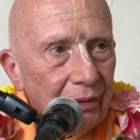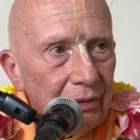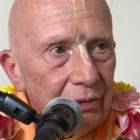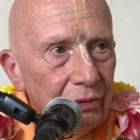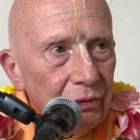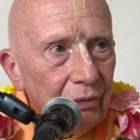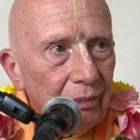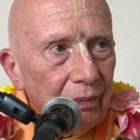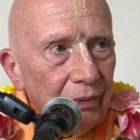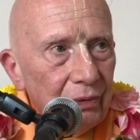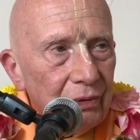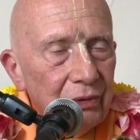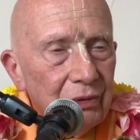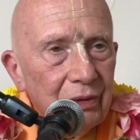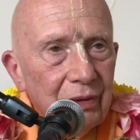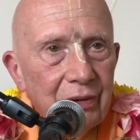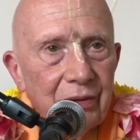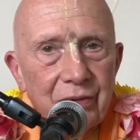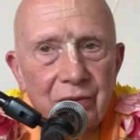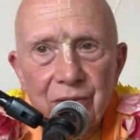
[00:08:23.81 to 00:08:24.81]
or
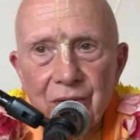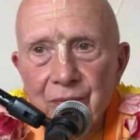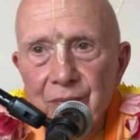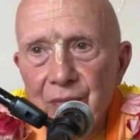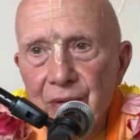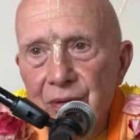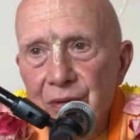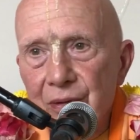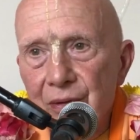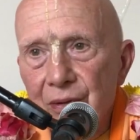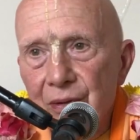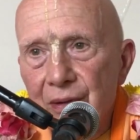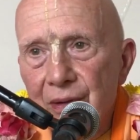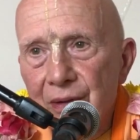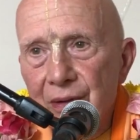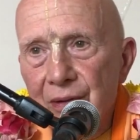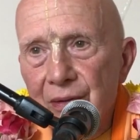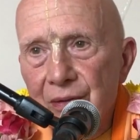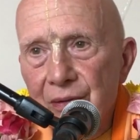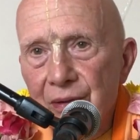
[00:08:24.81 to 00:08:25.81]
supersedes the material
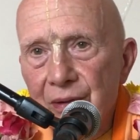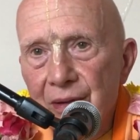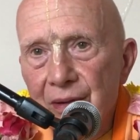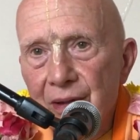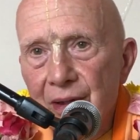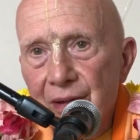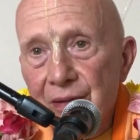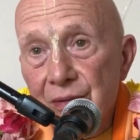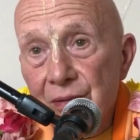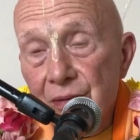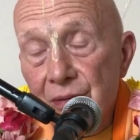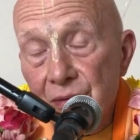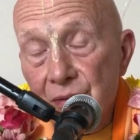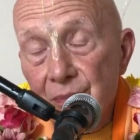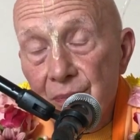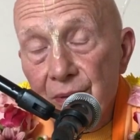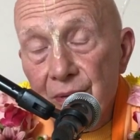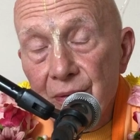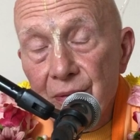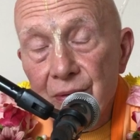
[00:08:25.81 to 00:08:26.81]
energy, and that's the
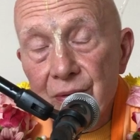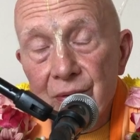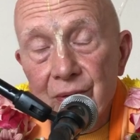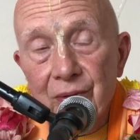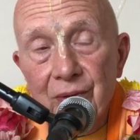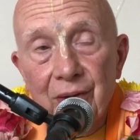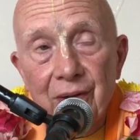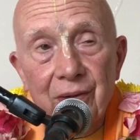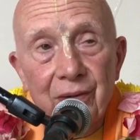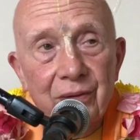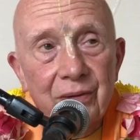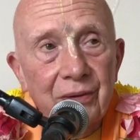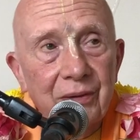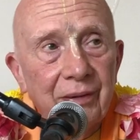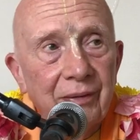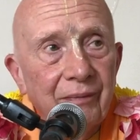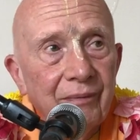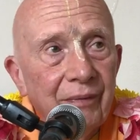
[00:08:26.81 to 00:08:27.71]
spiritual energy.